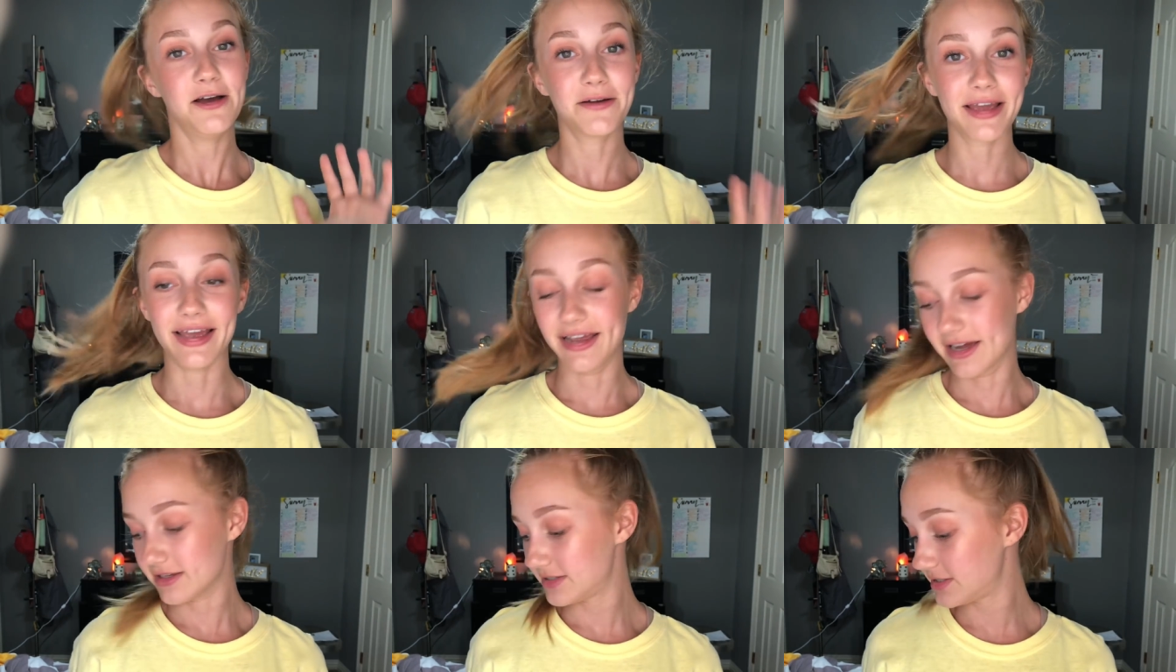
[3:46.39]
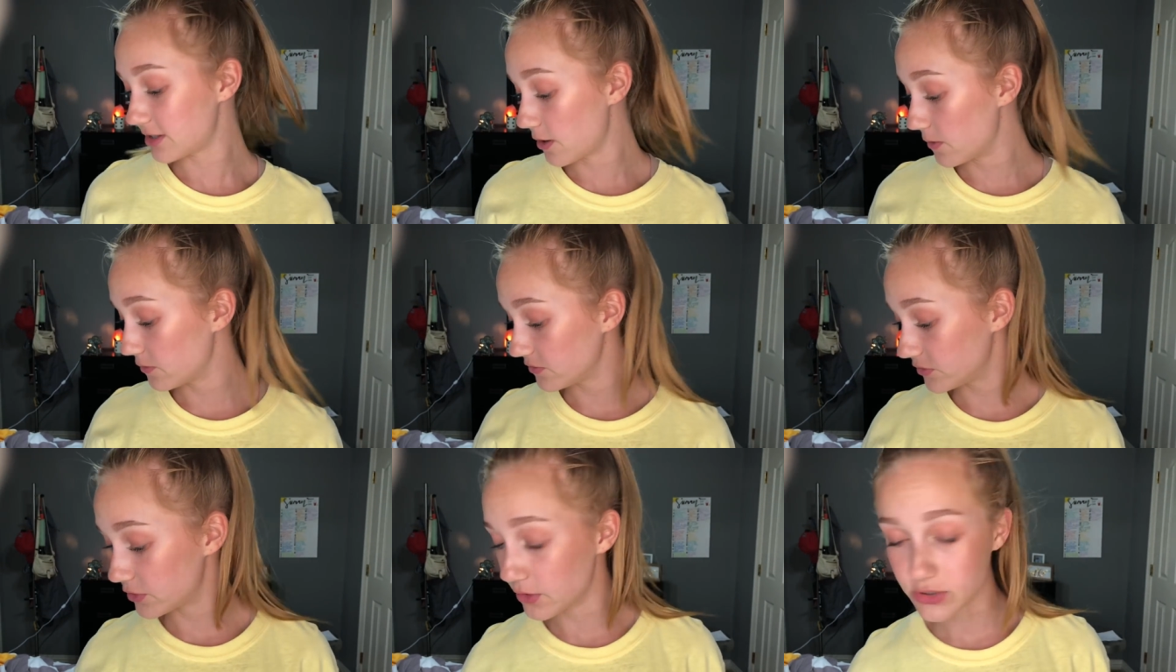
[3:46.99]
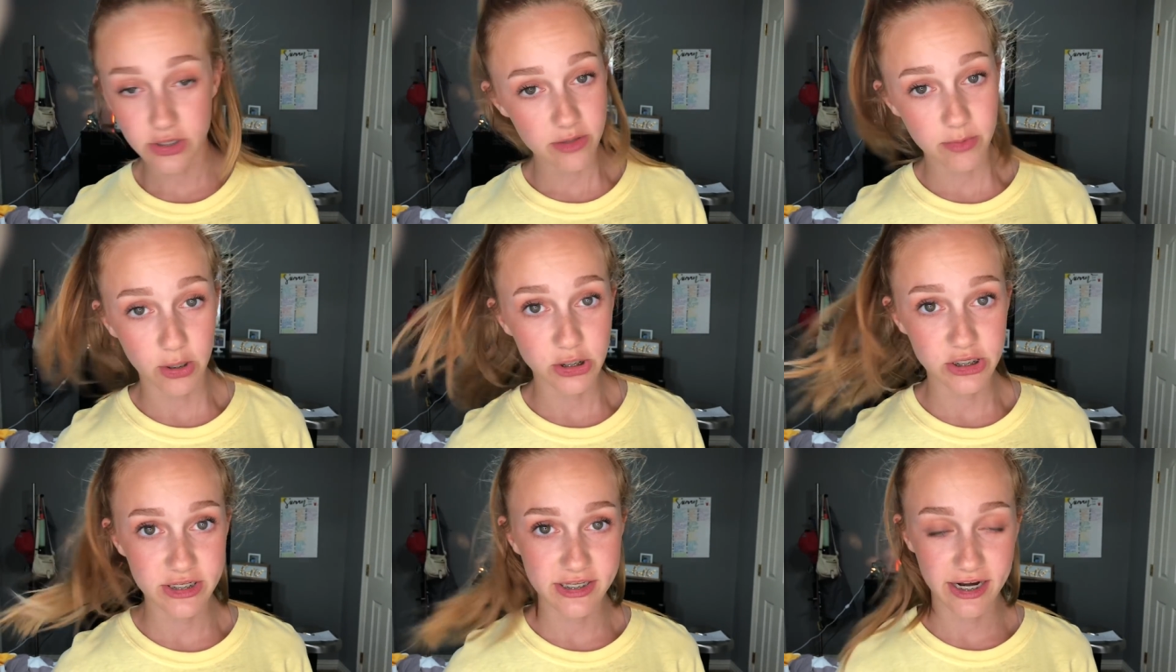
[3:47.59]
Okay, so those are the
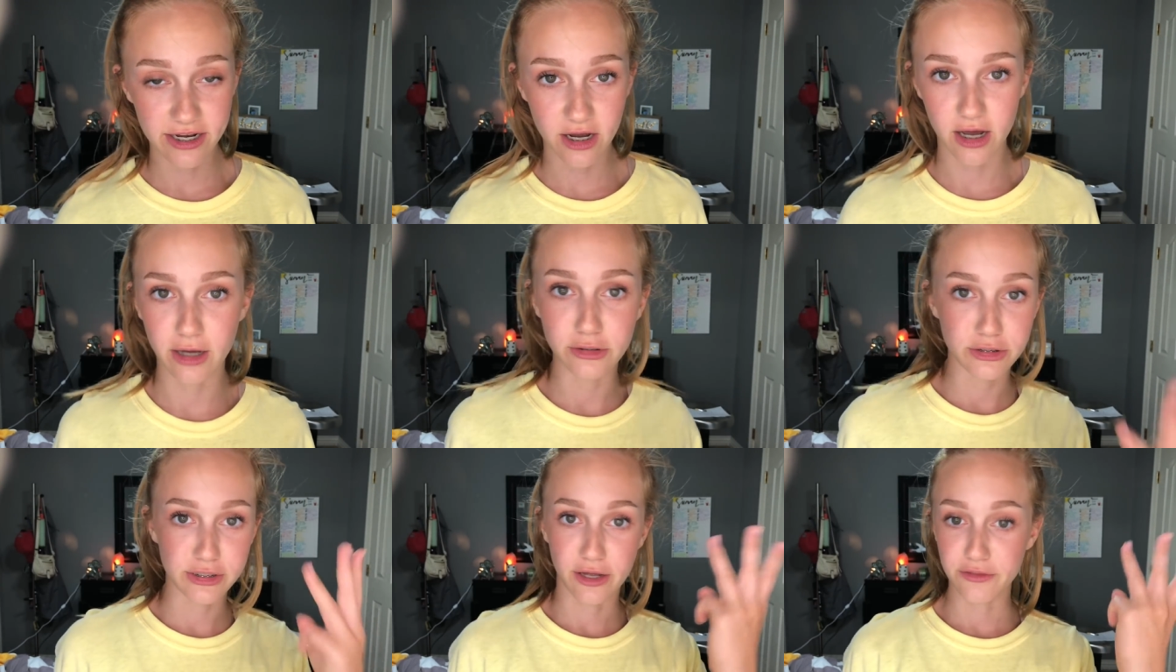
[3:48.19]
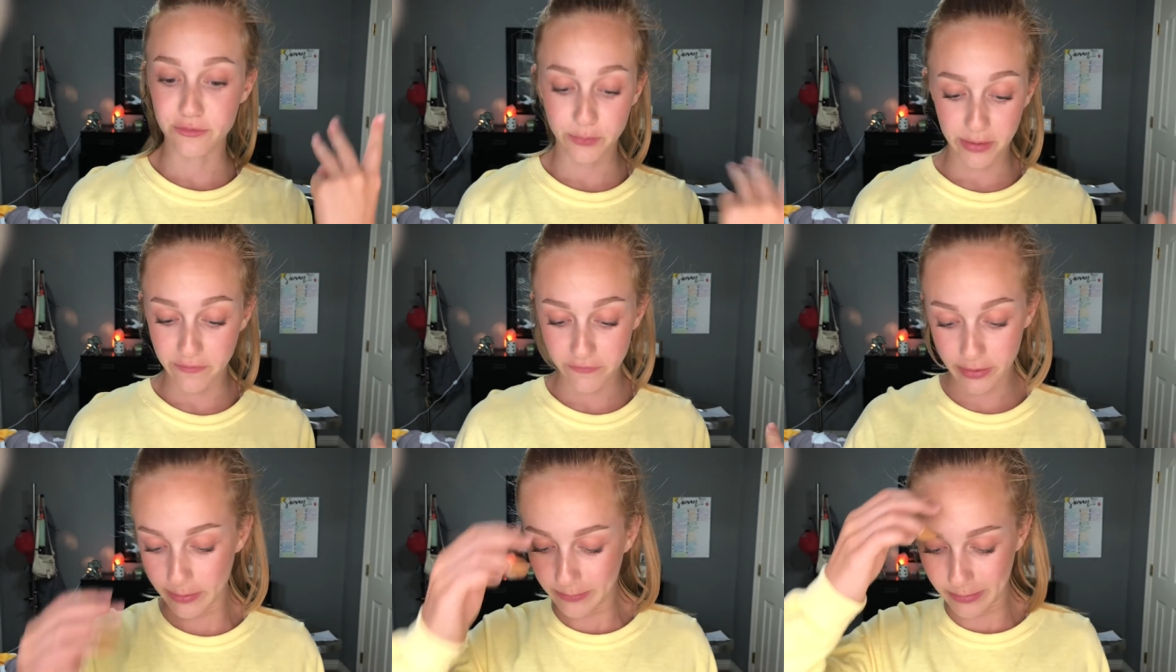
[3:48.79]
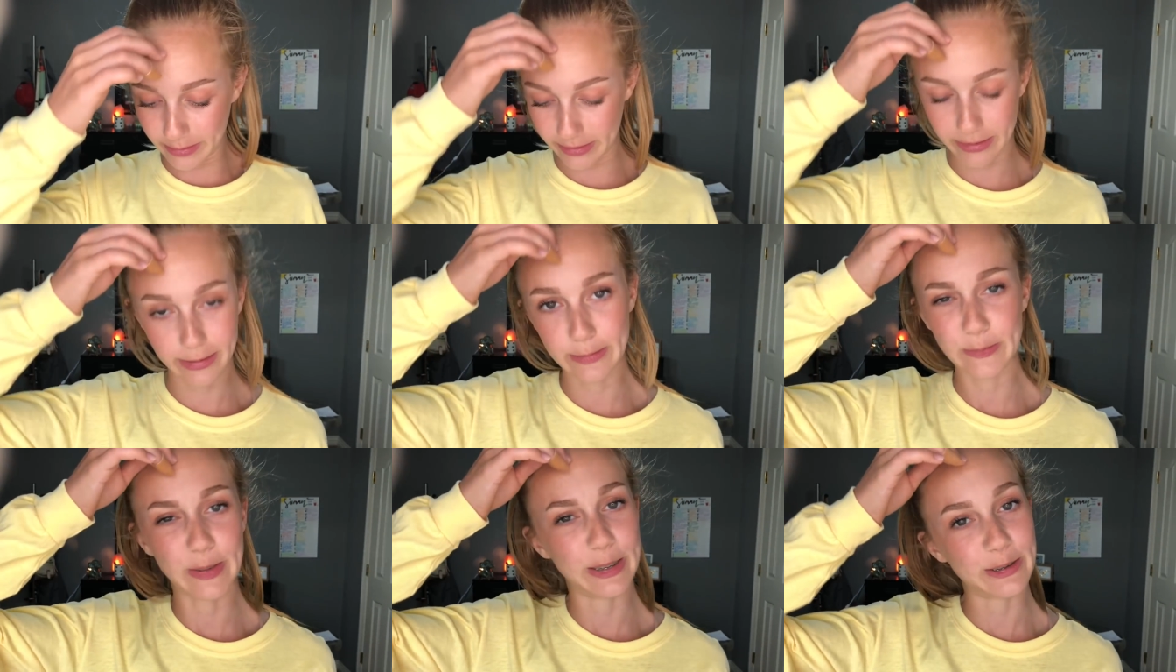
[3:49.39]
brushes that I got. I just got three of them like
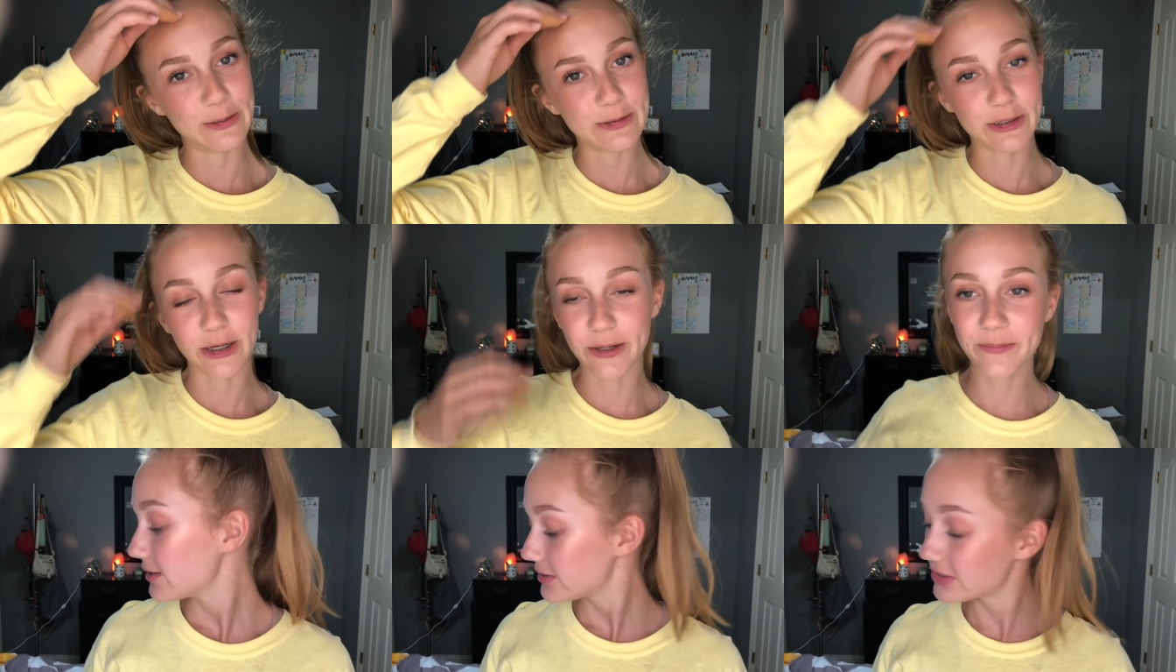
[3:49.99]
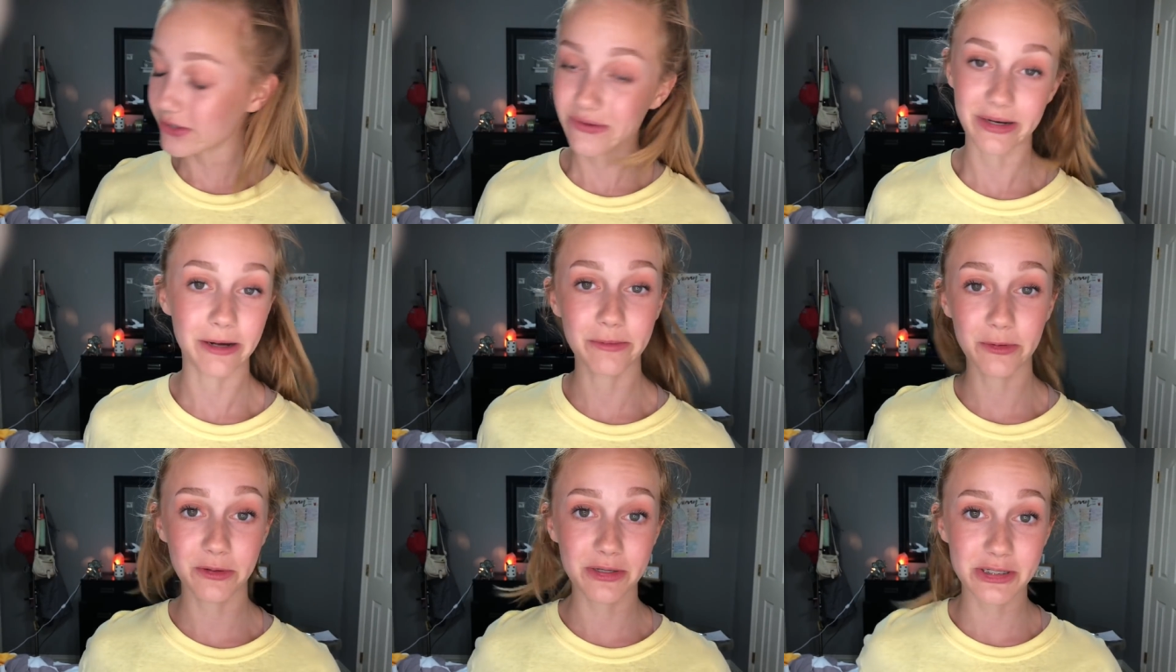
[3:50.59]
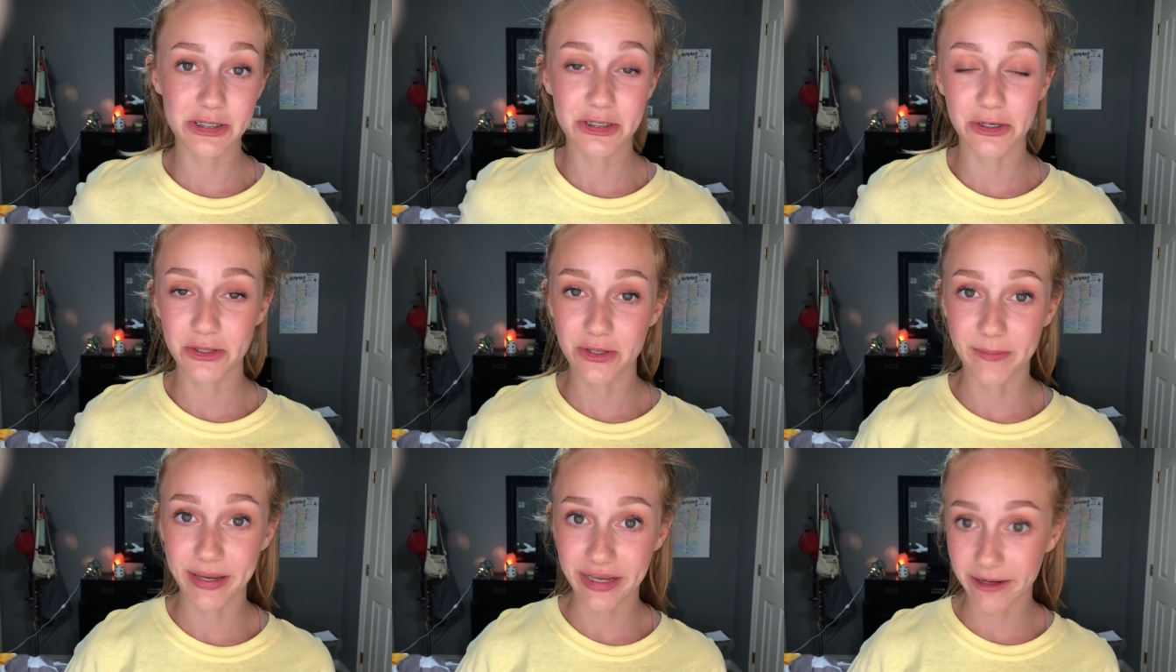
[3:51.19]
I like you saw. So now I'm going to show
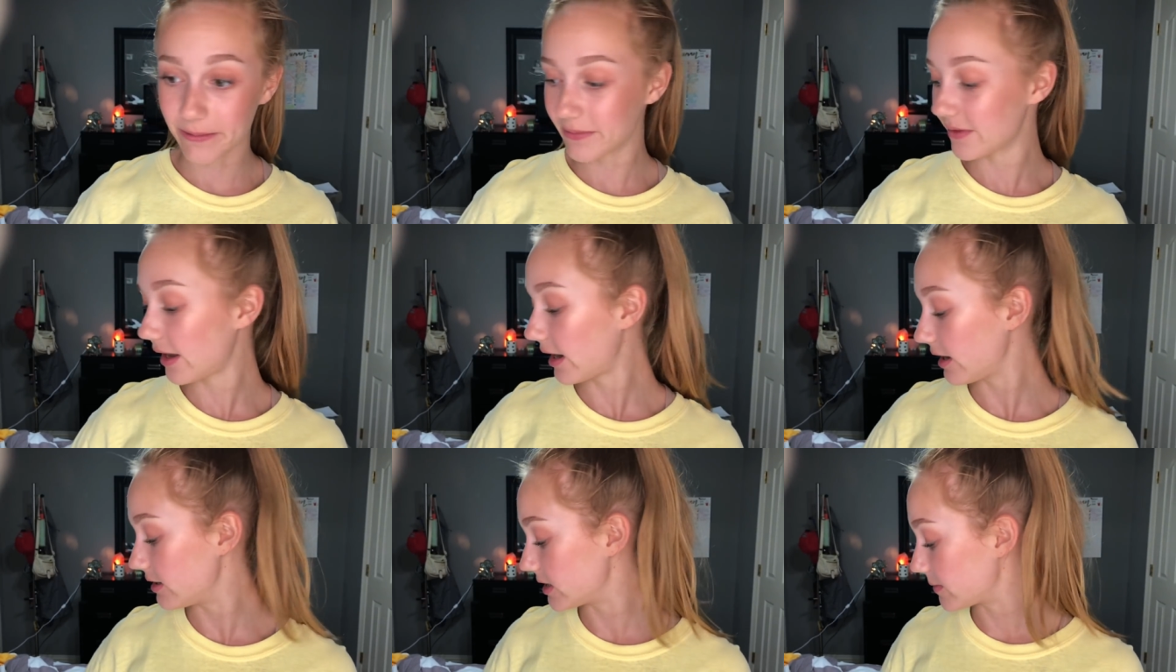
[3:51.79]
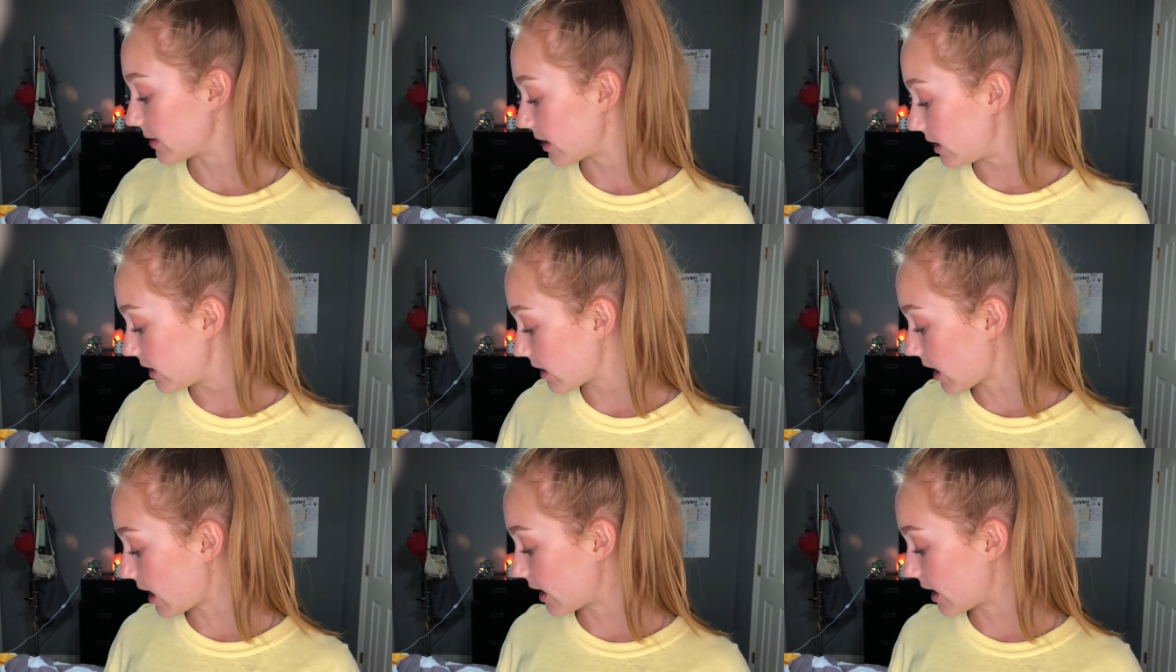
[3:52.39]
you the makeup that I ended up getting.